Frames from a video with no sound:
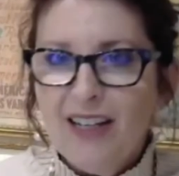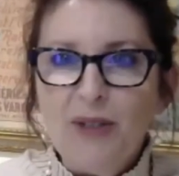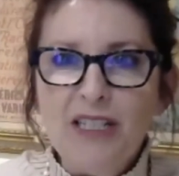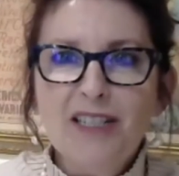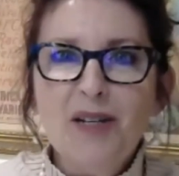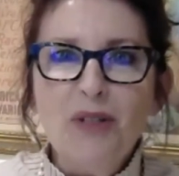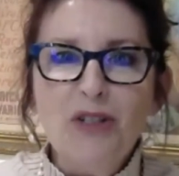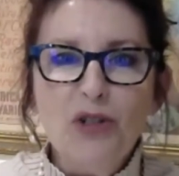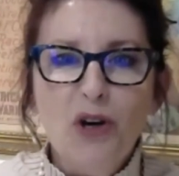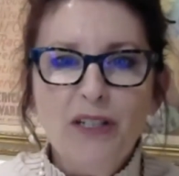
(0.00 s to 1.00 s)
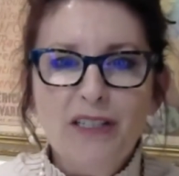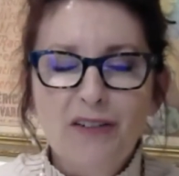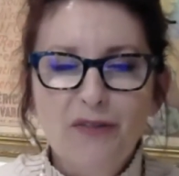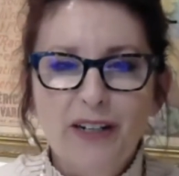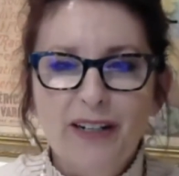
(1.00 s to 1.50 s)
that we did something totally
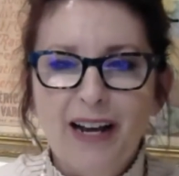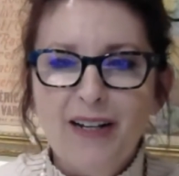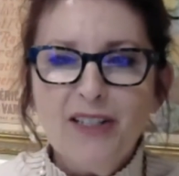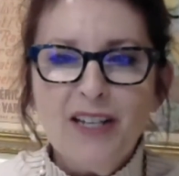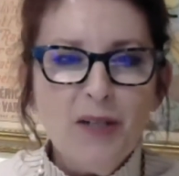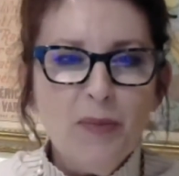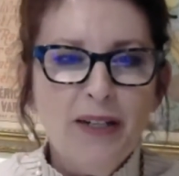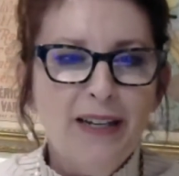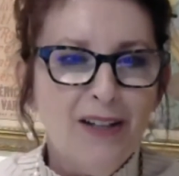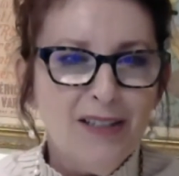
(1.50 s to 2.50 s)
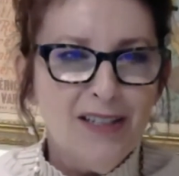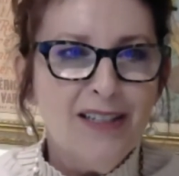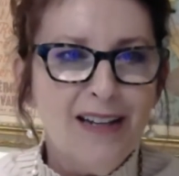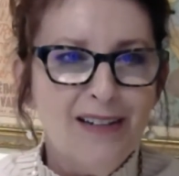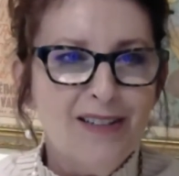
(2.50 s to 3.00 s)
different. I, does anybody else? Is
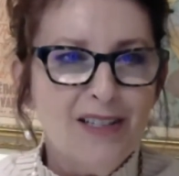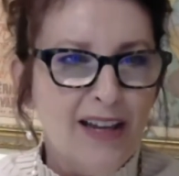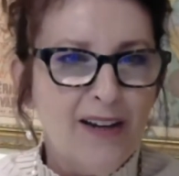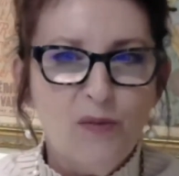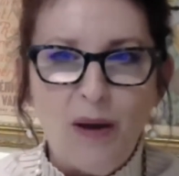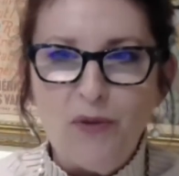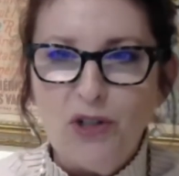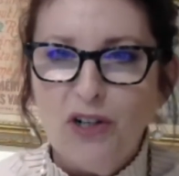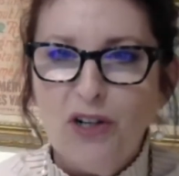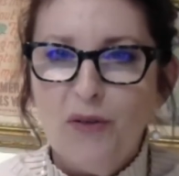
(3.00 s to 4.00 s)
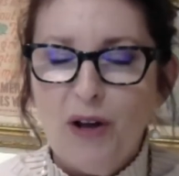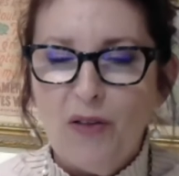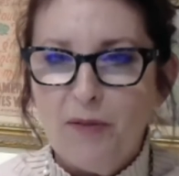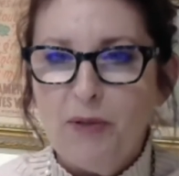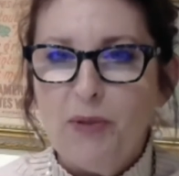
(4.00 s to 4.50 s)
that like I'm sure a
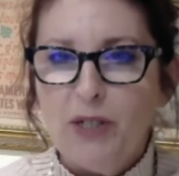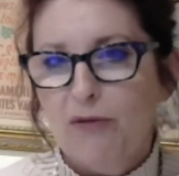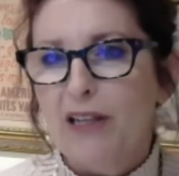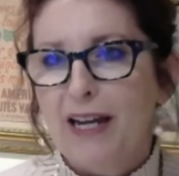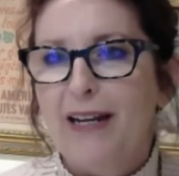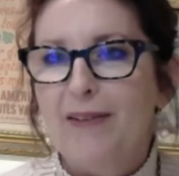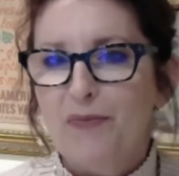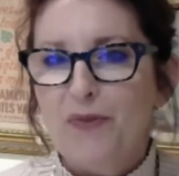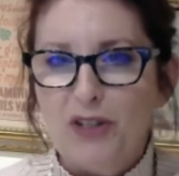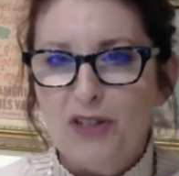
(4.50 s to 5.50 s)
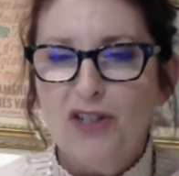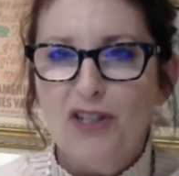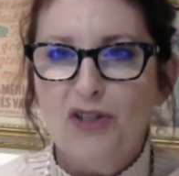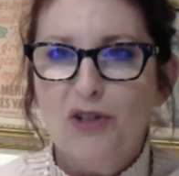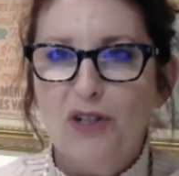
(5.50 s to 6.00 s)
lot of people can relate that this is
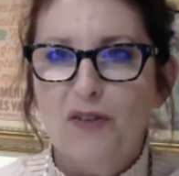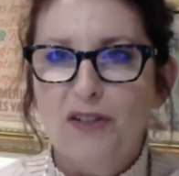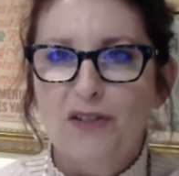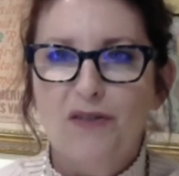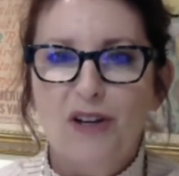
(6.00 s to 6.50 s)
just sort of a thumbs up